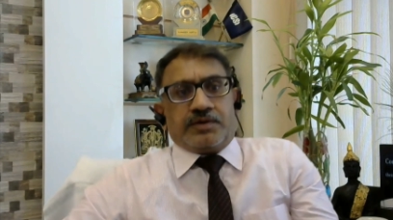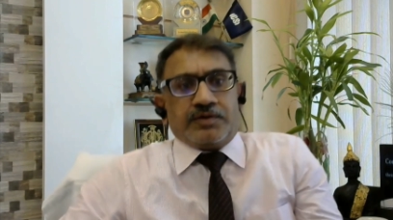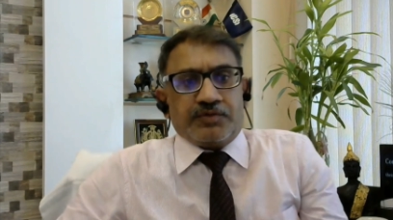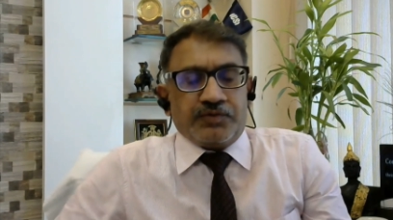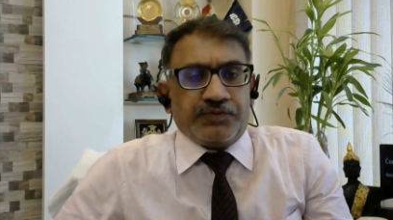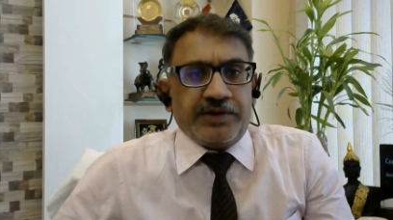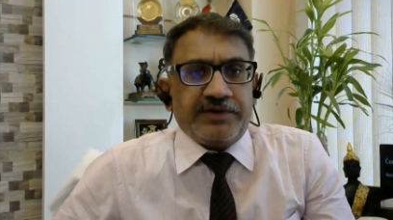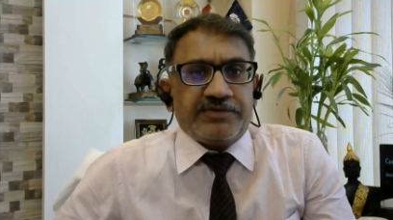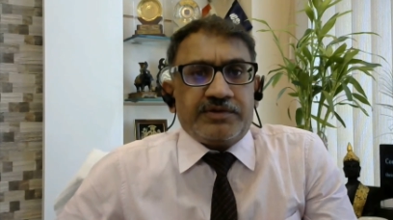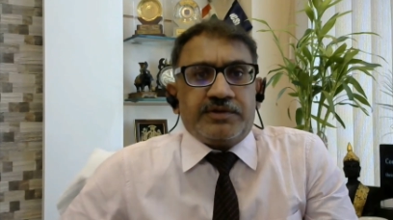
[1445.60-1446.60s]
So
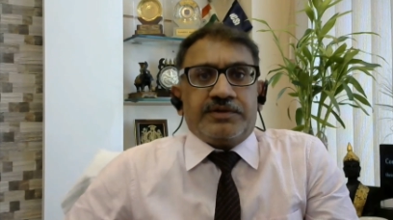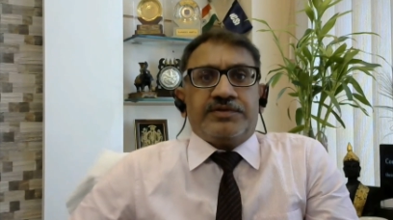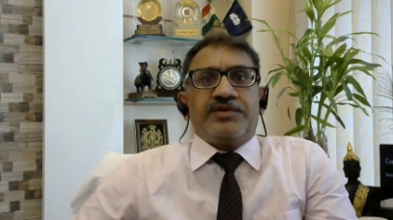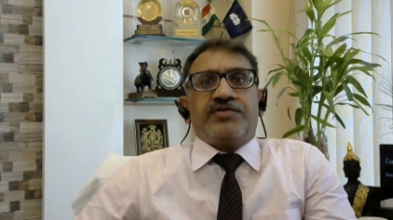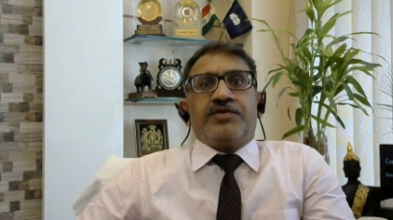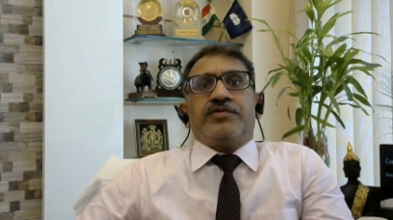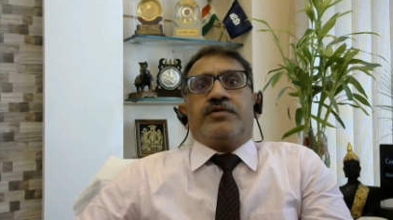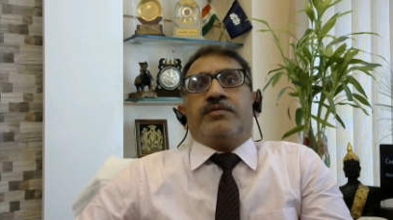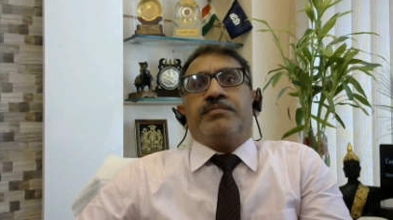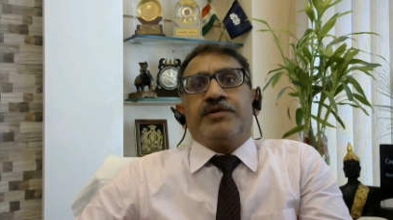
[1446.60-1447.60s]
friends, this is
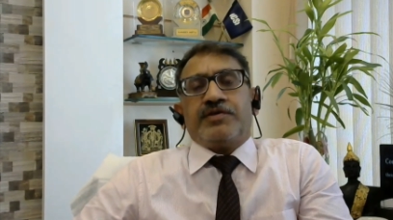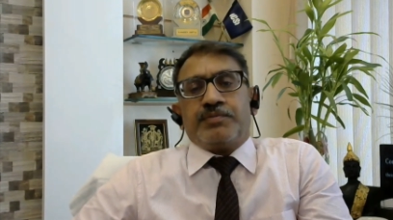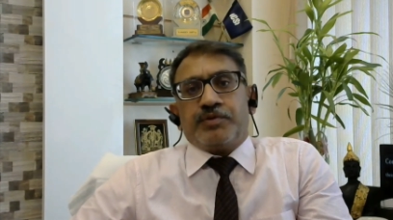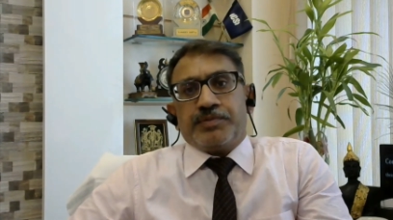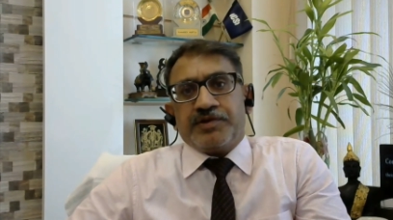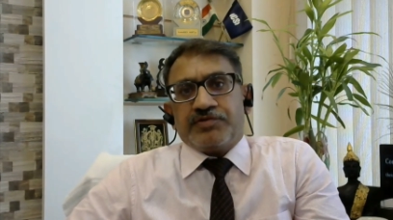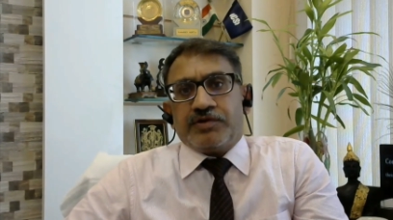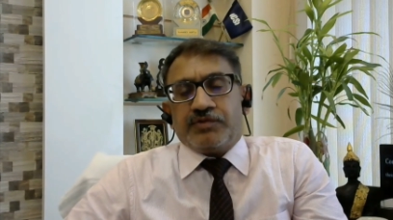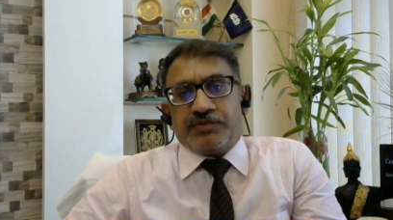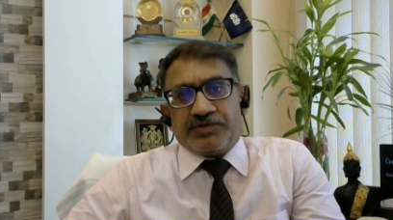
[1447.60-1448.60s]
misappropriation
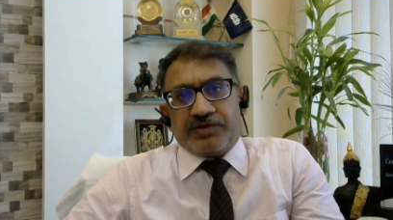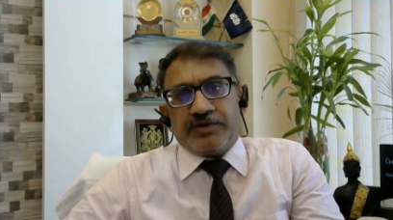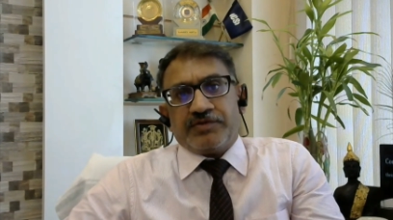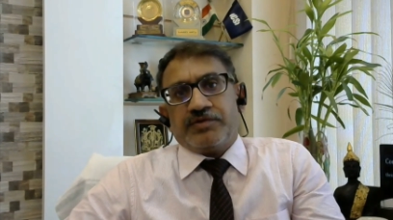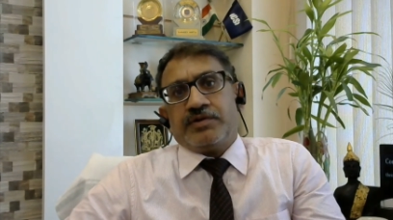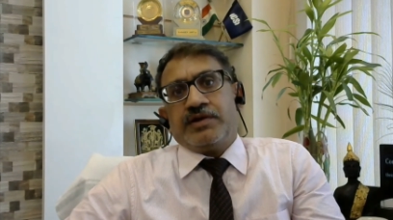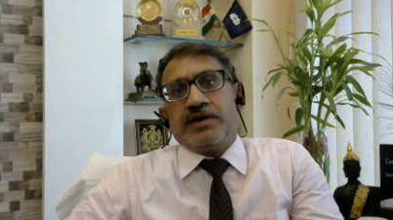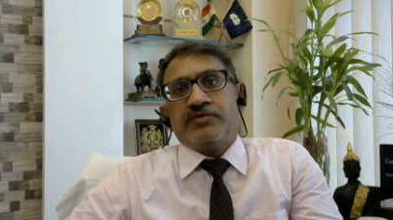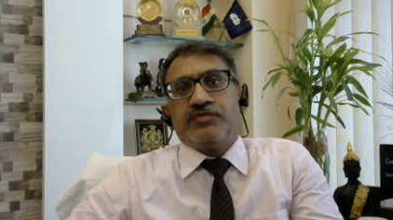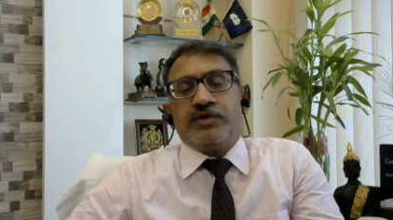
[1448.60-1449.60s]
of assets
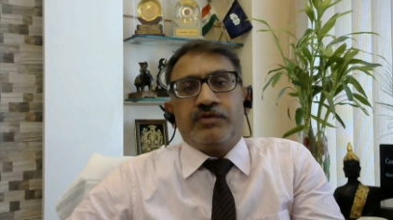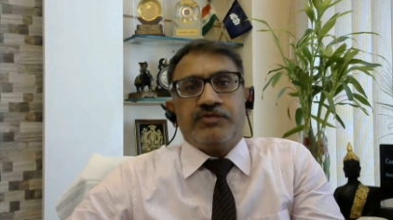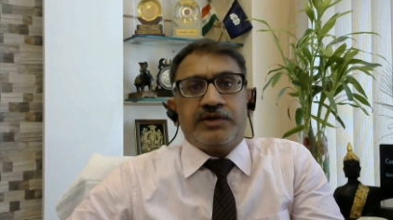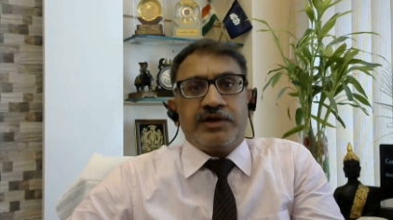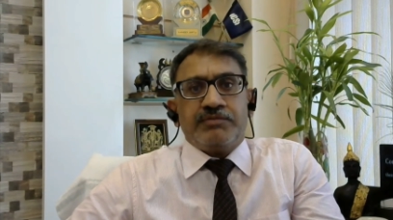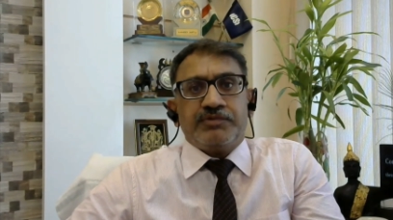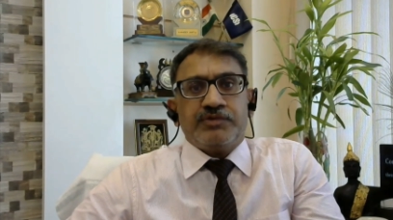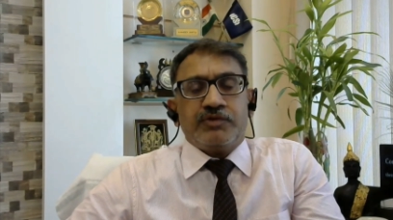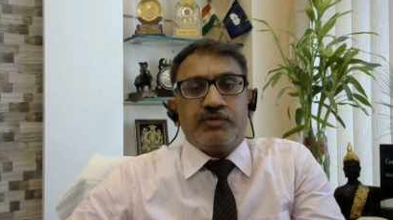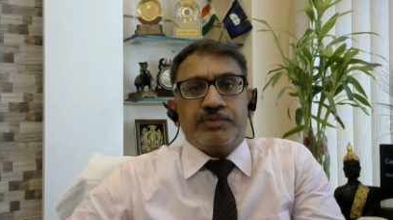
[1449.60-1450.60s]
as one of the type of the
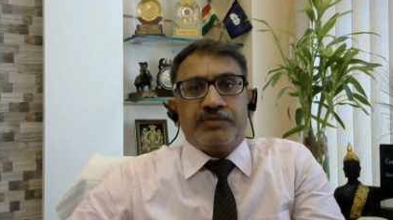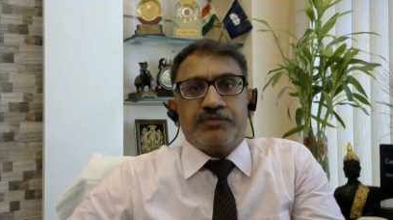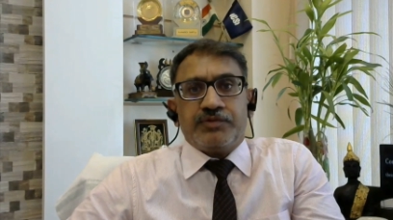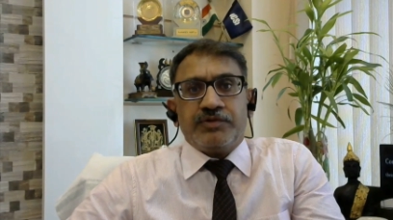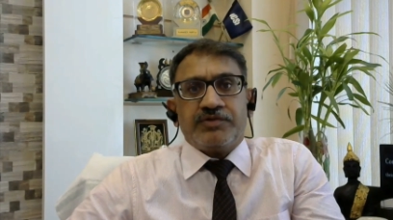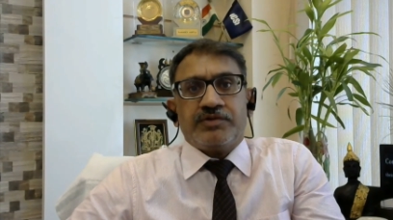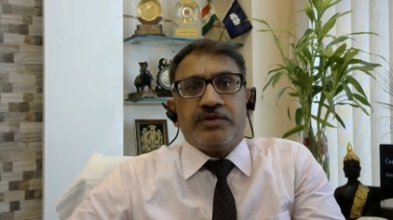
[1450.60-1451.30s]
corporate frauds.